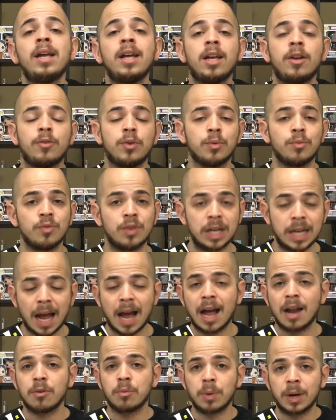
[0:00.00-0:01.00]
If you've
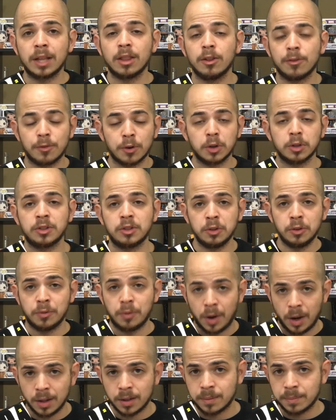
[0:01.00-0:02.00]
not read the first 2
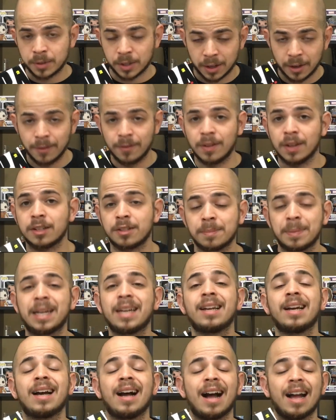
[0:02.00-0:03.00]
volumes of this
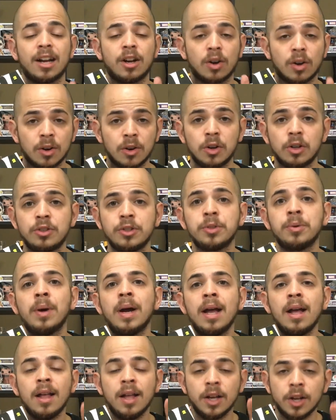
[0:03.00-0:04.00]
manga, I urge you,
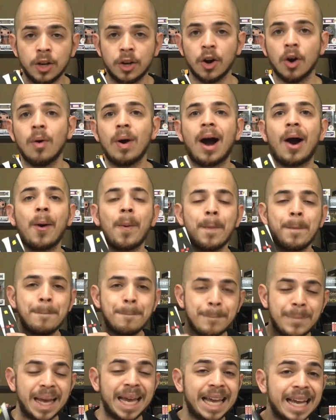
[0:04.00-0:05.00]
go out,
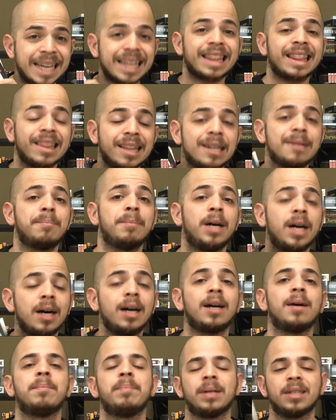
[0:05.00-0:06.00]
pick them
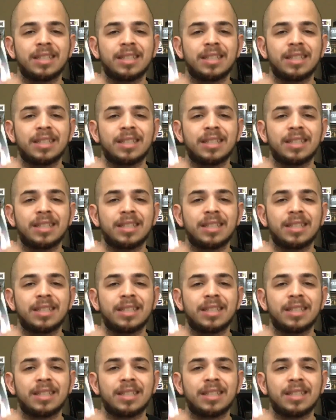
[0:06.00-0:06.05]
up.